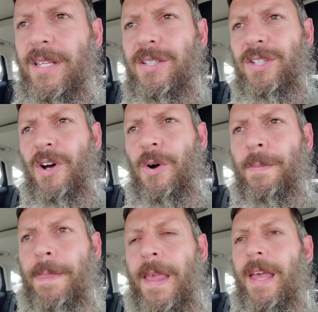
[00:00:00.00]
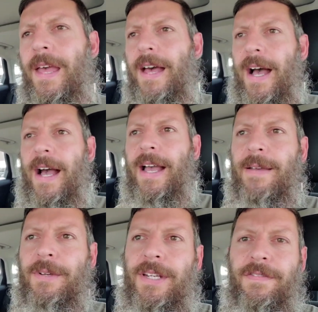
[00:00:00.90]
So I
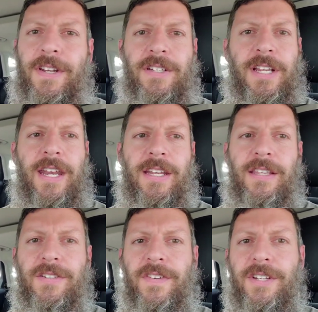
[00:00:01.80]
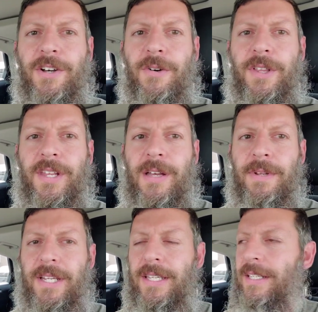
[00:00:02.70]
am going to finish editing this video, and then I'm
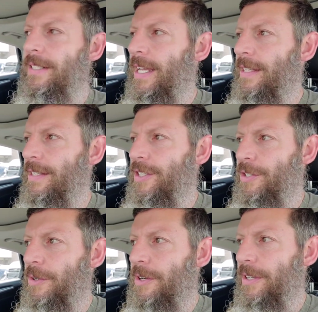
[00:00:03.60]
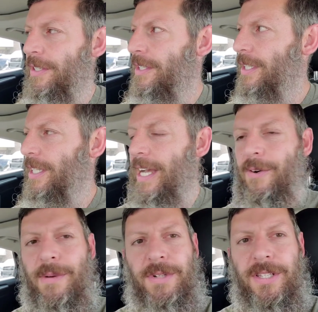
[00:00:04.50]
going to get inside the store and see
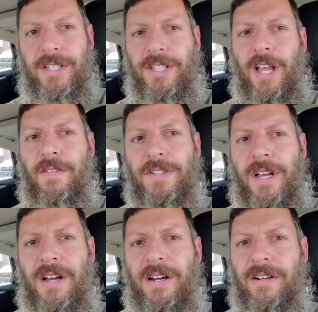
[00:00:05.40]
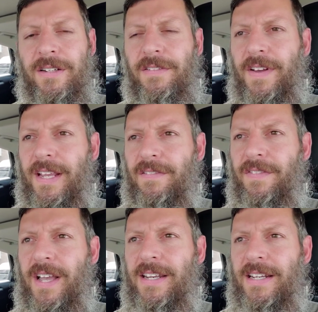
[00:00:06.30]
how empty the shelves are and if I can
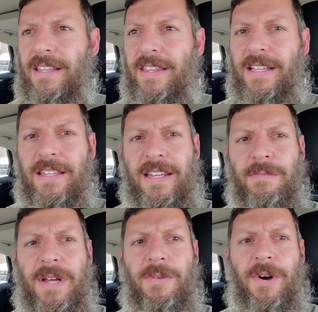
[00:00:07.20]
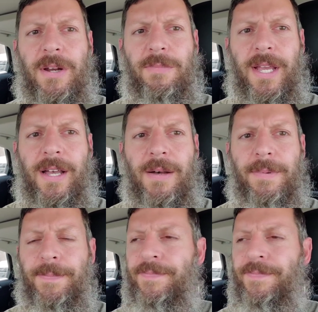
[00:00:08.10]
find anything that I might want to pick up.